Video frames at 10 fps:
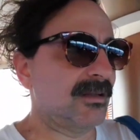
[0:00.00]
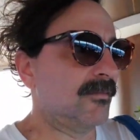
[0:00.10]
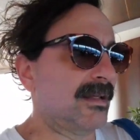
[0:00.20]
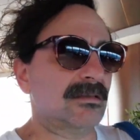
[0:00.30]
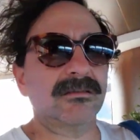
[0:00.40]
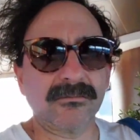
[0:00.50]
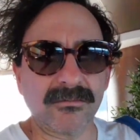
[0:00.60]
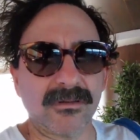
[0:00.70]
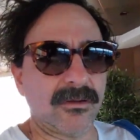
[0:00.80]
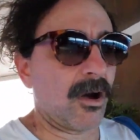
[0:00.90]

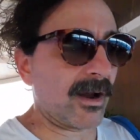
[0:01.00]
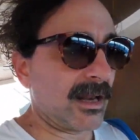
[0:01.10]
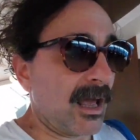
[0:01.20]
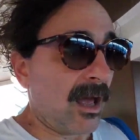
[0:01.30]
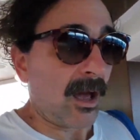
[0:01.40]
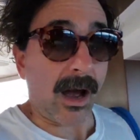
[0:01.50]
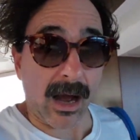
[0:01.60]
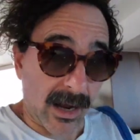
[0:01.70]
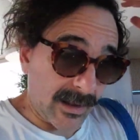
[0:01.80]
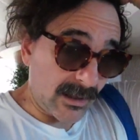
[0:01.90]
closed half the
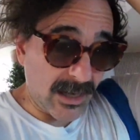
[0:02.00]
time,